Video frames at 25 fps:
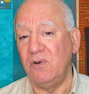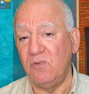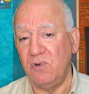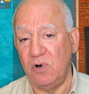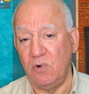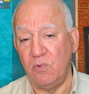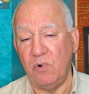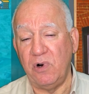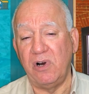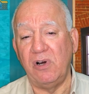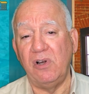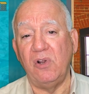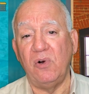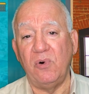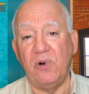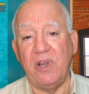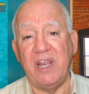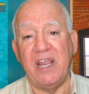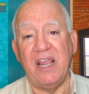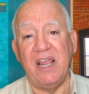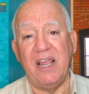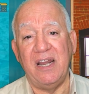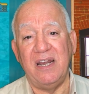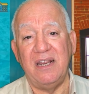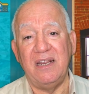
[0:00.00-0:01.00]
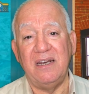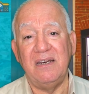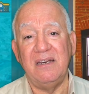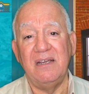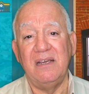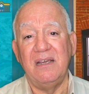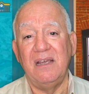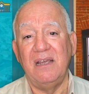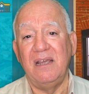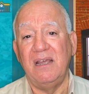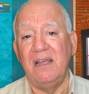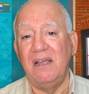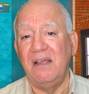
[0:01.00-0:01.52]
where we're located,
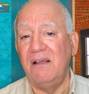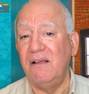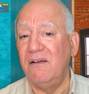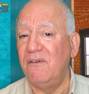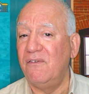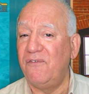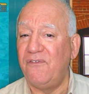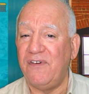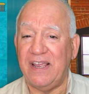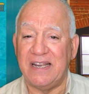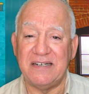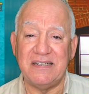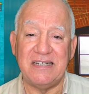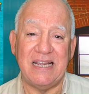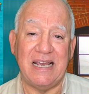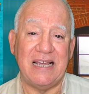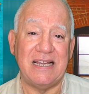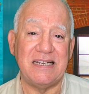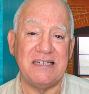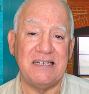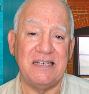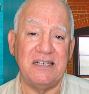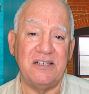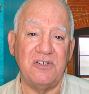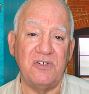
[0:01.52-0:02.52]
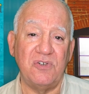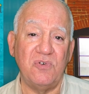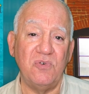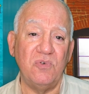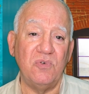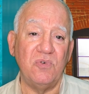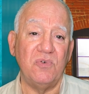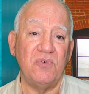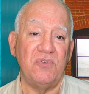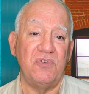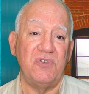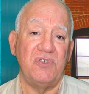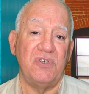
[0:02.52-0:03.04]
fantastic
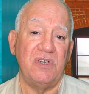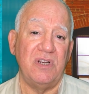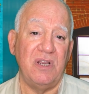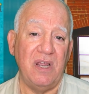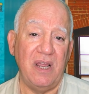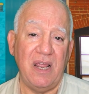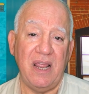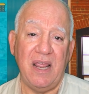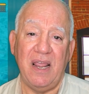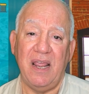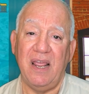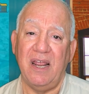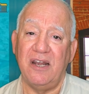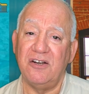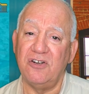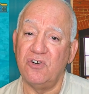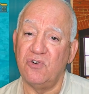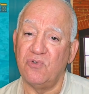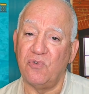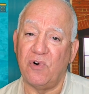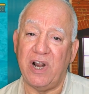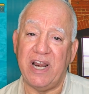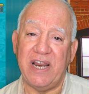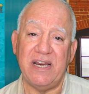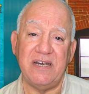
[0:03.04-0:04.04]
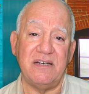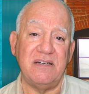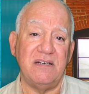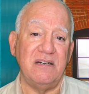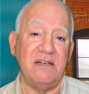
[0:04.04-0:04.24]
schools and great